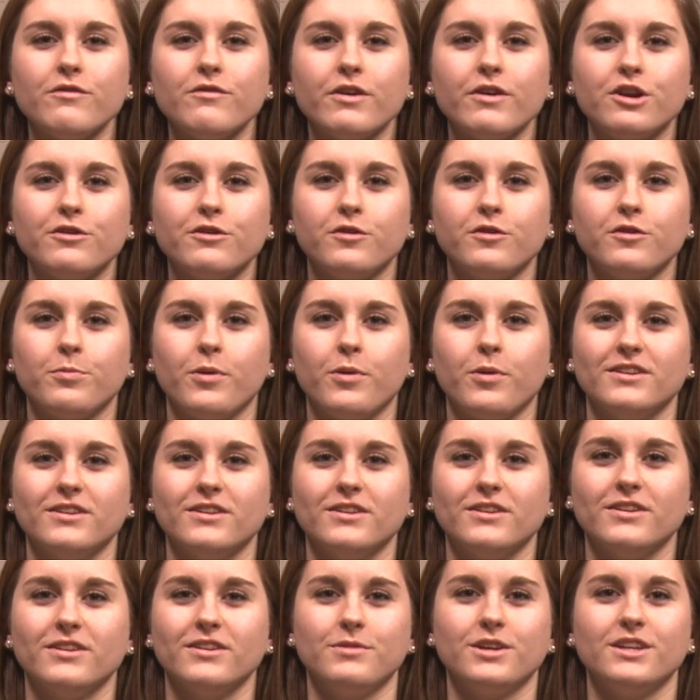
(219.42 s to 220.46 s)
Raider football
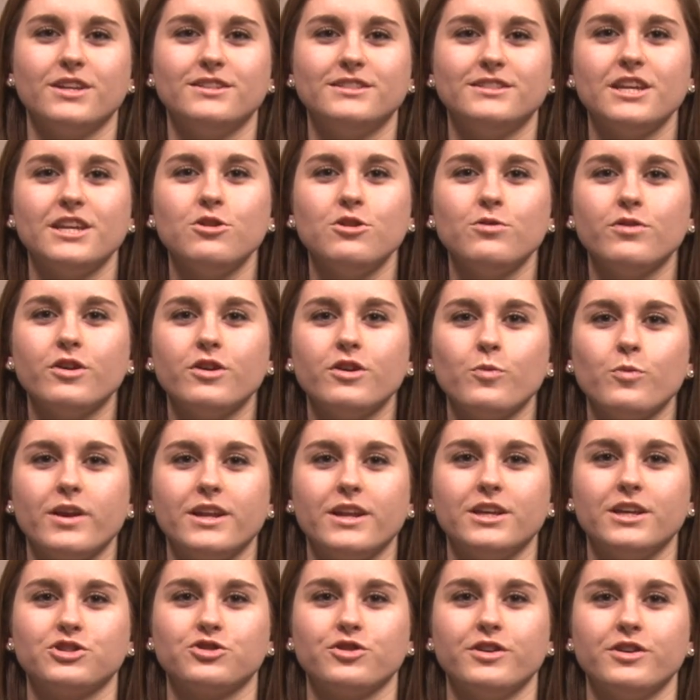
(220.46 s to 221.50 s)
team continued their
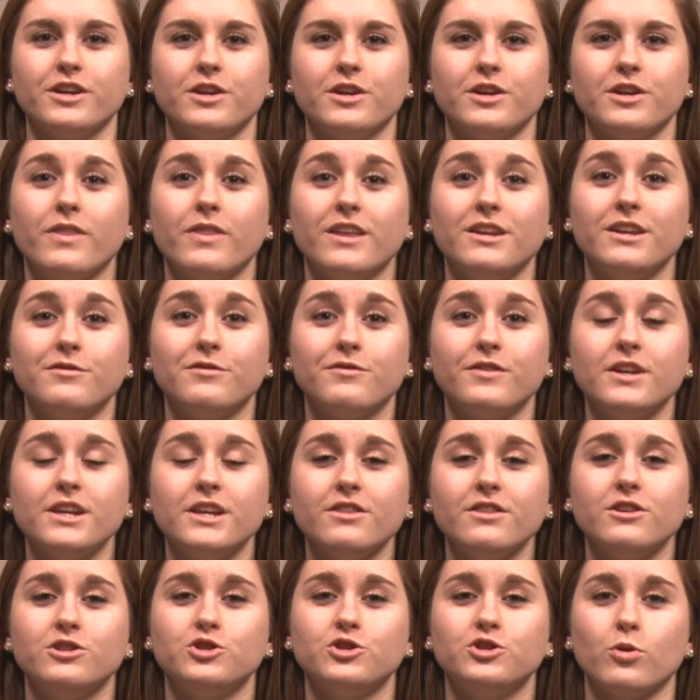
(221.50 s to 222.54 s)
winning streak when they defeated
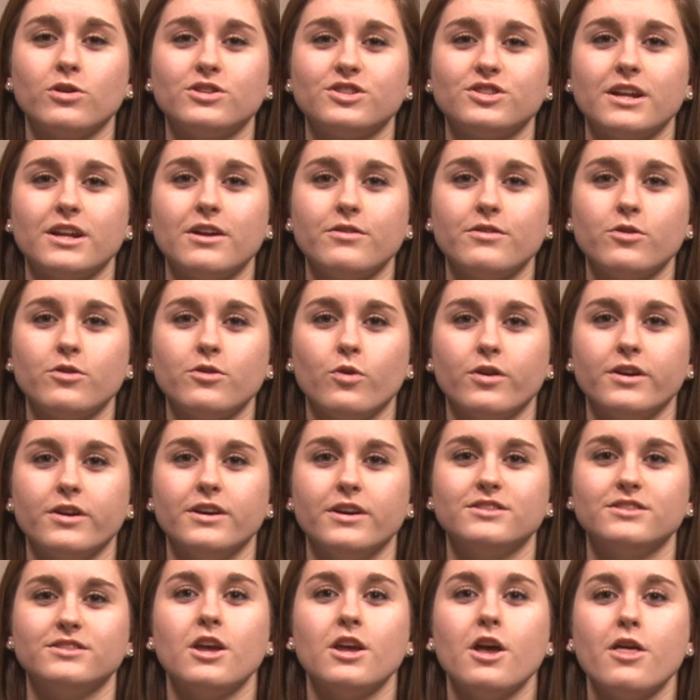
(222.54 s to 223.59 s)
the Georgetown
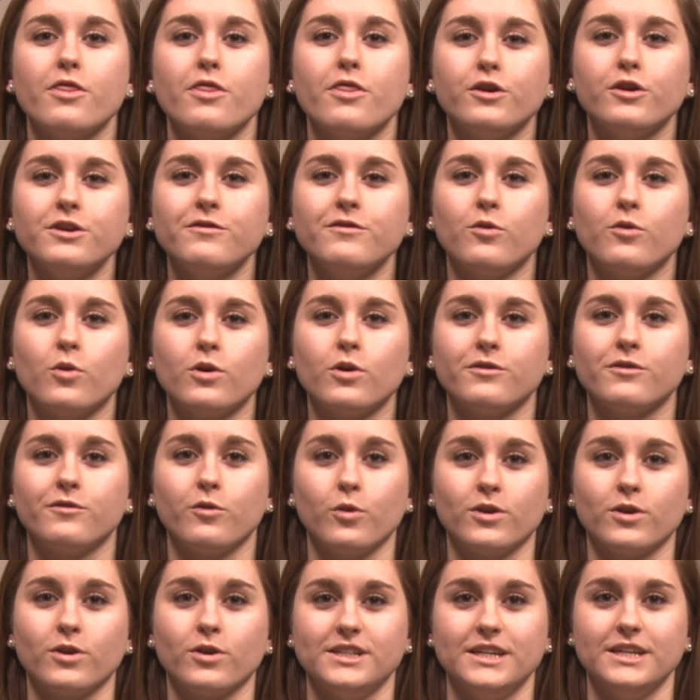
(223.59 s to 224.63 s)
Hoyas
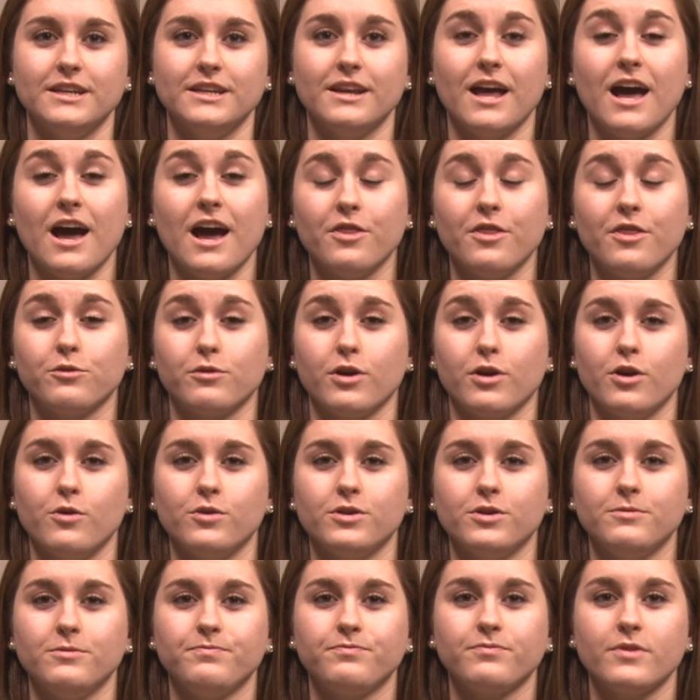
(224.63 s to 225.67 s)
34-14 on the road.
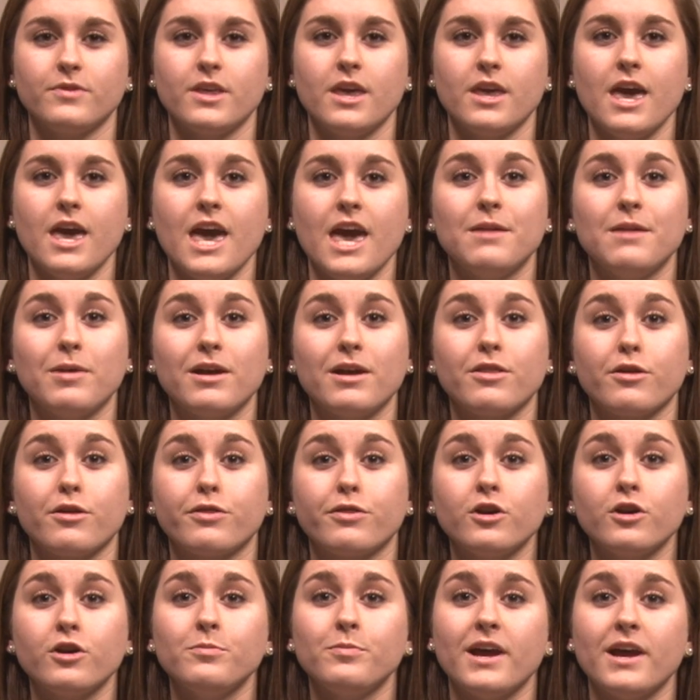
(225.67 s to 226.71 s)
And by the
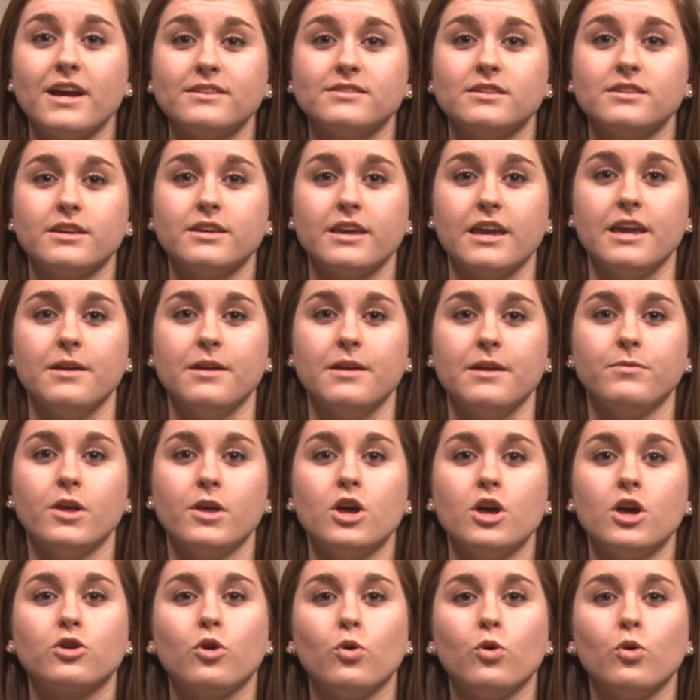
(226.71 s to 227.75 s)
third pass of the game,
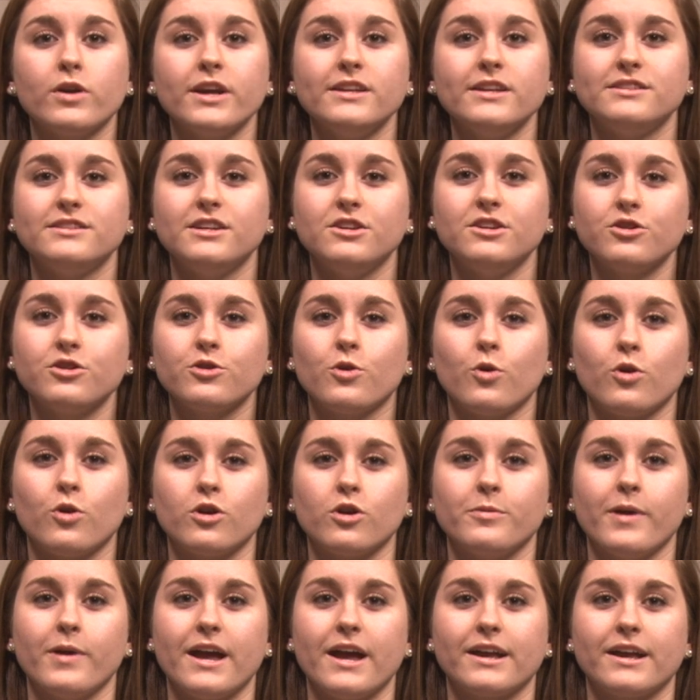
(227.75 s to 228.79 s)
Colgate senior
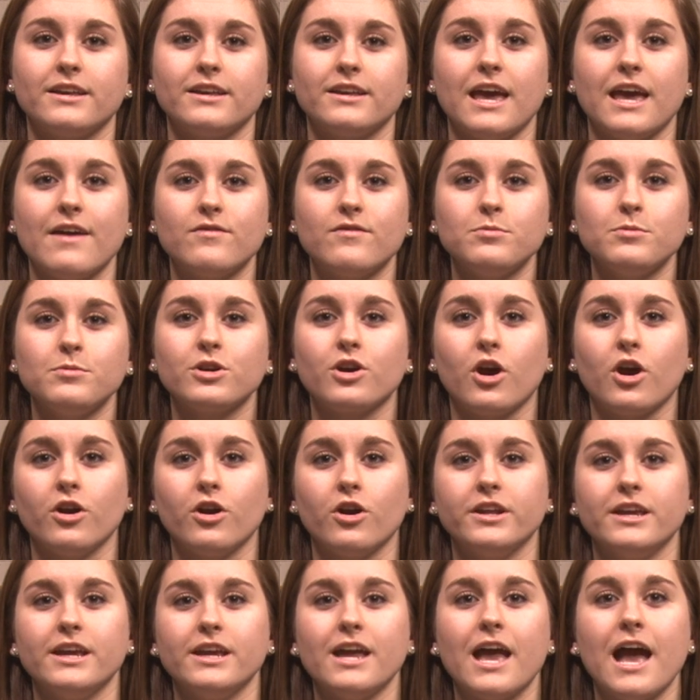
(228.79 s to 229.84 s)
quarterback Gavin
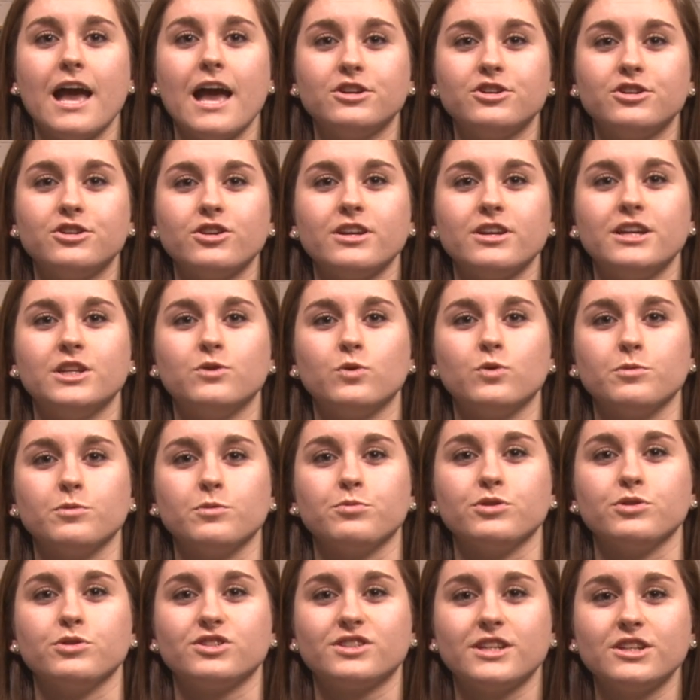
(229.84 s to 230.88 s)
McCarney entered into a
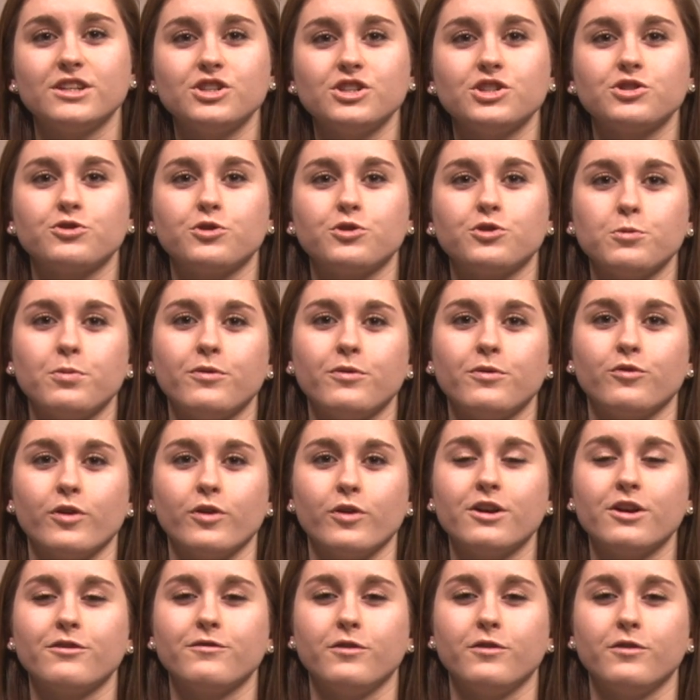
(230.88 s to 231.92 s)
prestigious group of
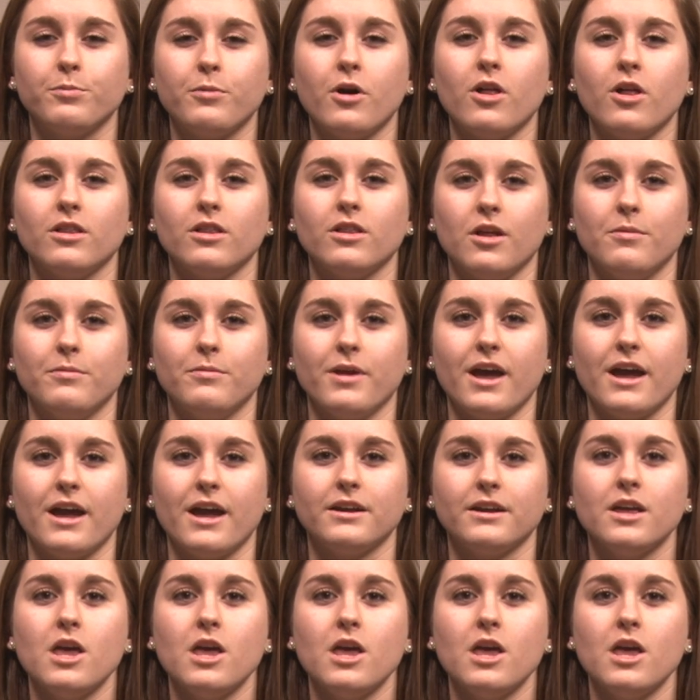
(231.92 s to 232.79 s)
Raider football alumni